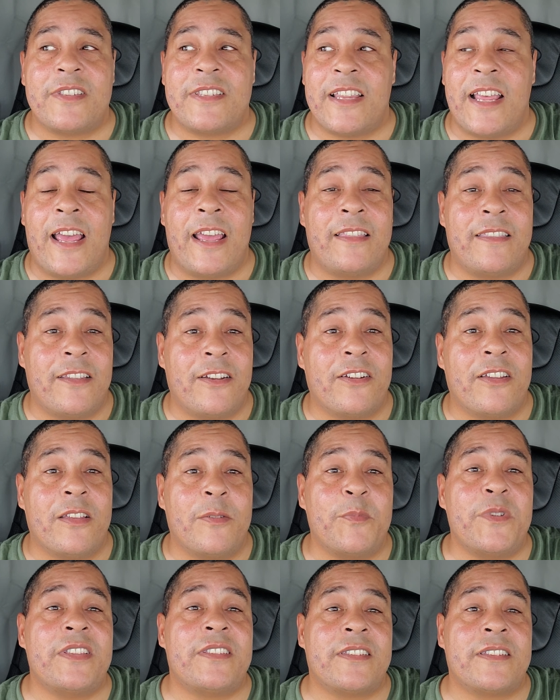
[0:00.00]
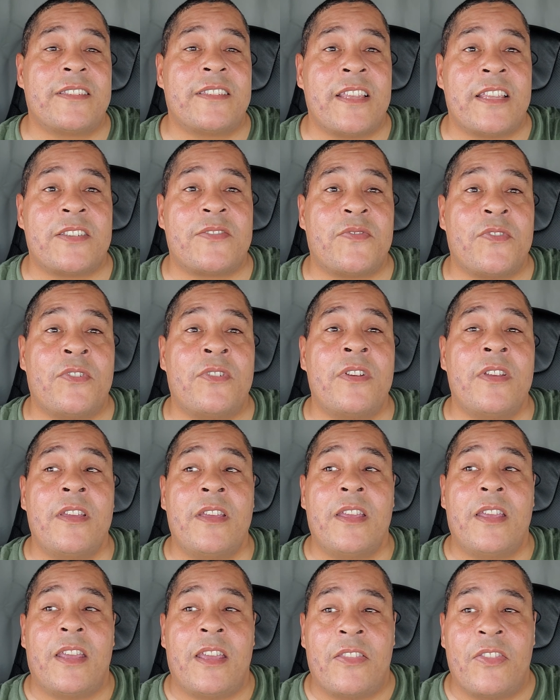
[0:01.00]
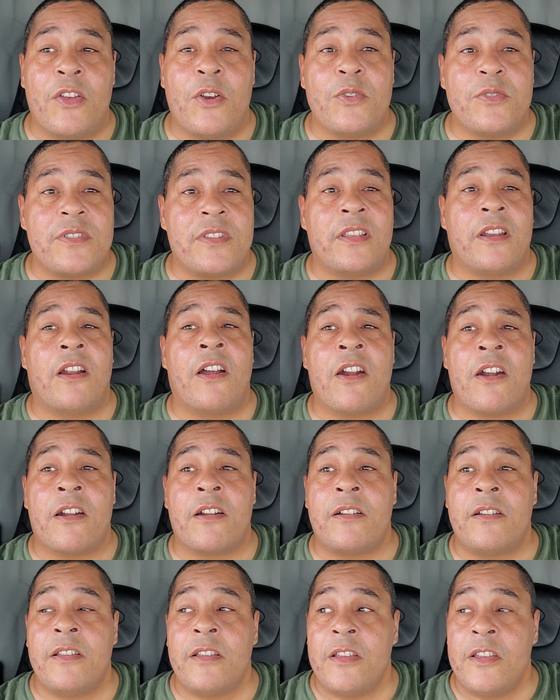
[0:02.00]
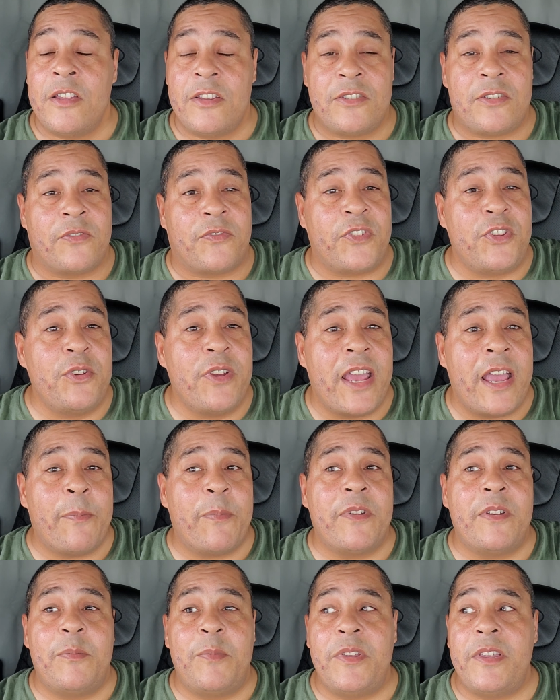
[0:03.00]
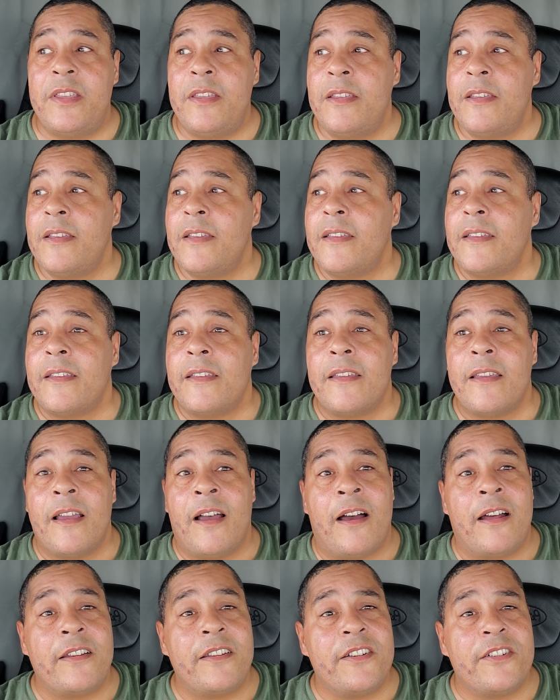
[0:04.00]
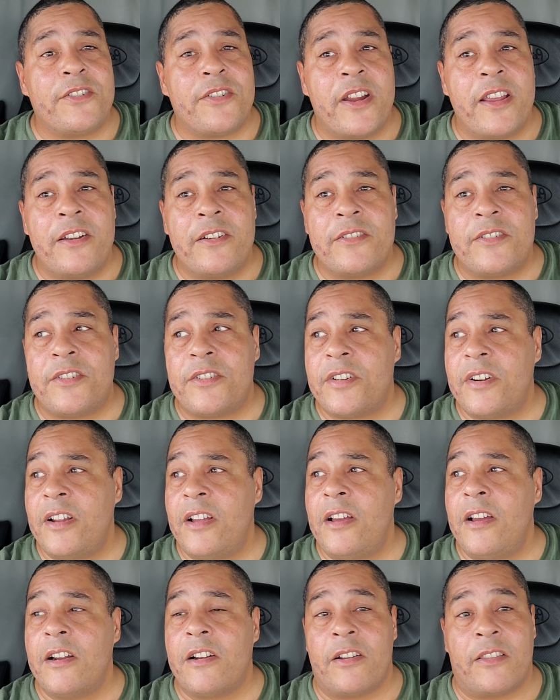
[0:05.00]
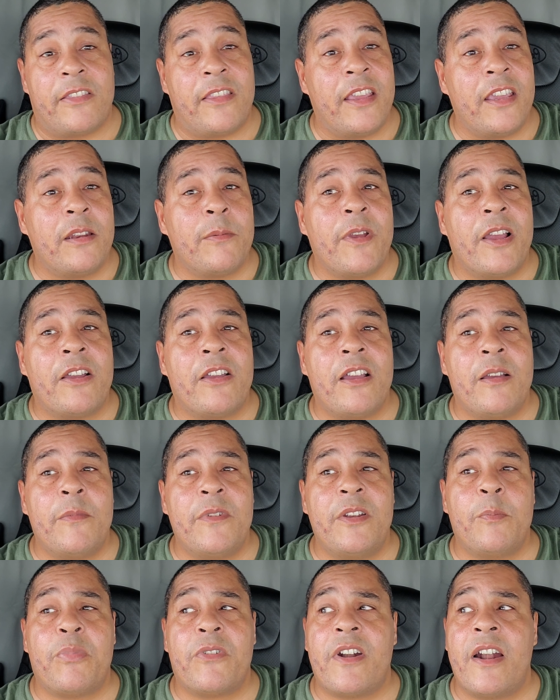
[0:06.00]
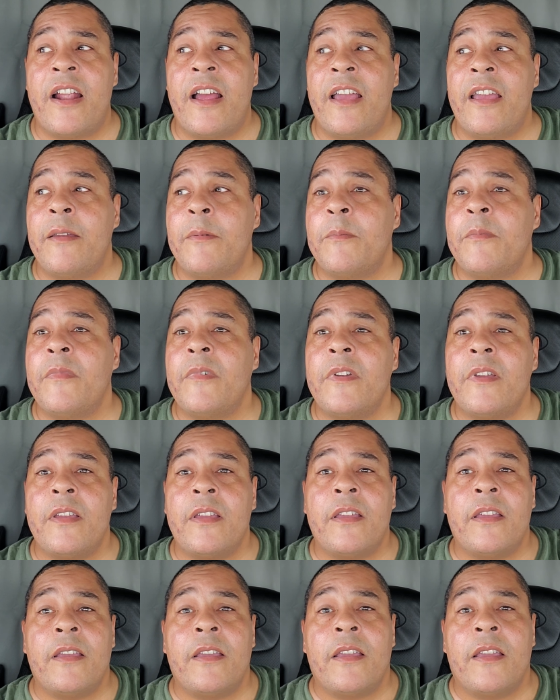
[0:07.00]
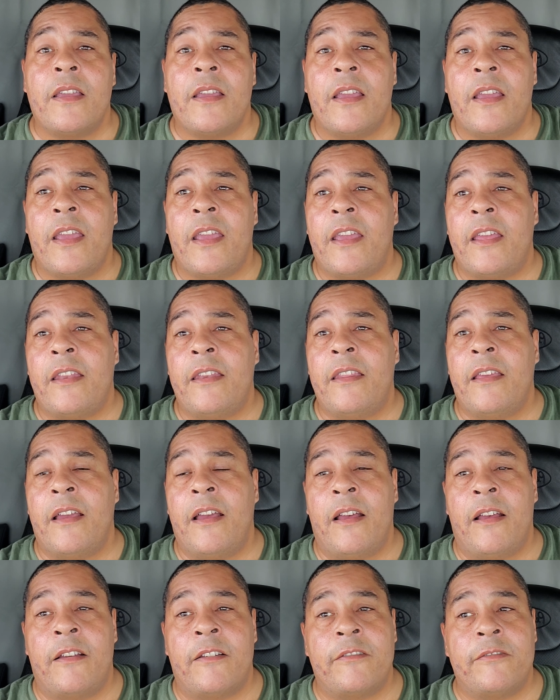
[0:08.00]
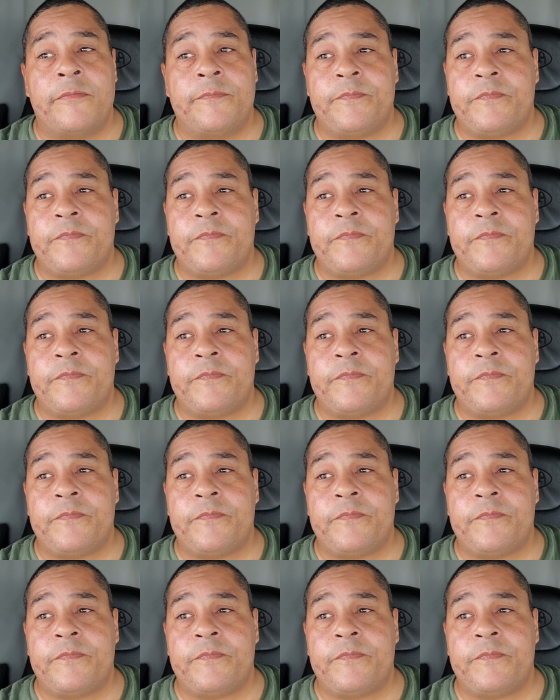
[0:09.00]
aside that are going to be successful and those that aren't. So if you happen to be on your trainer's truck or thinking about coming to Prime and, uh,